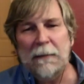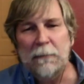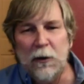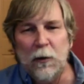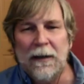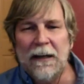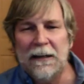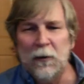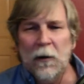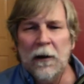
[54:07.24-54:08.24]
you get
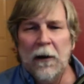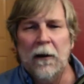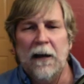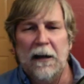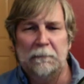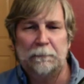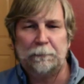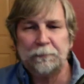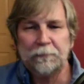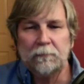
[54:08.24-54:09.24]
your haircut,
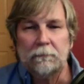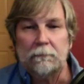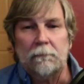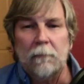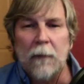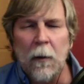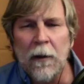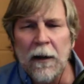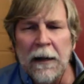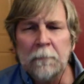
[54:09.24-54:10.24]

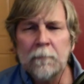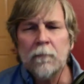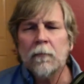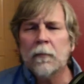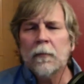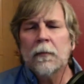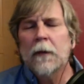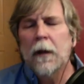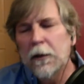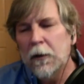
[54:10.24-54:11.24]
okay,
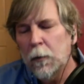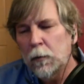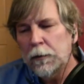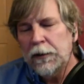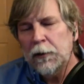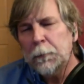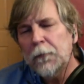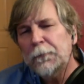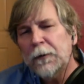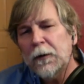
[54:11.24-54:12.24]
would you
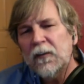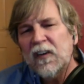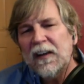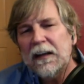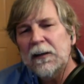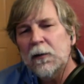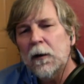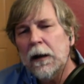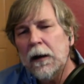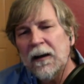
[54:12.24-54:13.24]
prefer to get
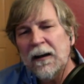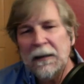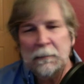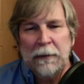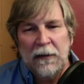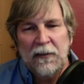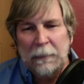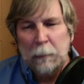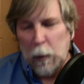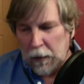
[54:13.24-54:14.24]
your haircut by
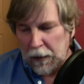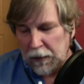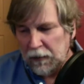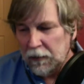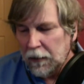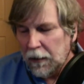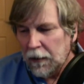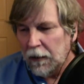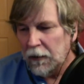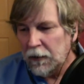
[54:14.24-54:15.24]
someone
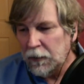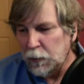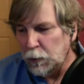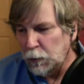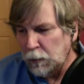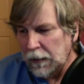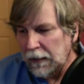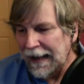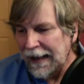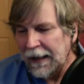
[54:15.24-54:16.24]
who
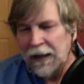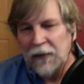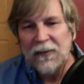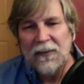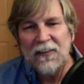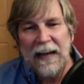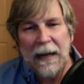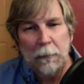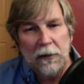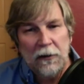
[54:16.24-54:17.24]
has
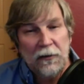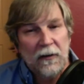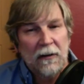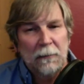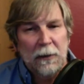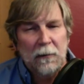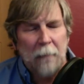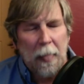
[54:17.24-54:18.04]
established immunity,